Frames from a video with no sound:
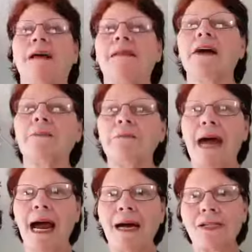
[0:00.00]
They are
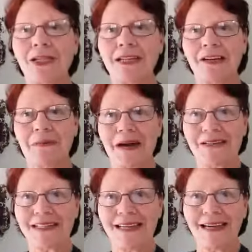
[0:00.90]
passionate
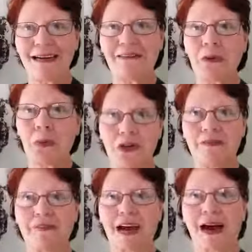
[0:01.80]
about seeing the Word
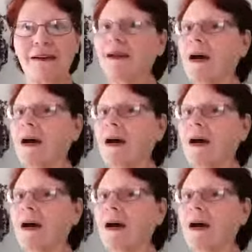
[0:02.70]
of God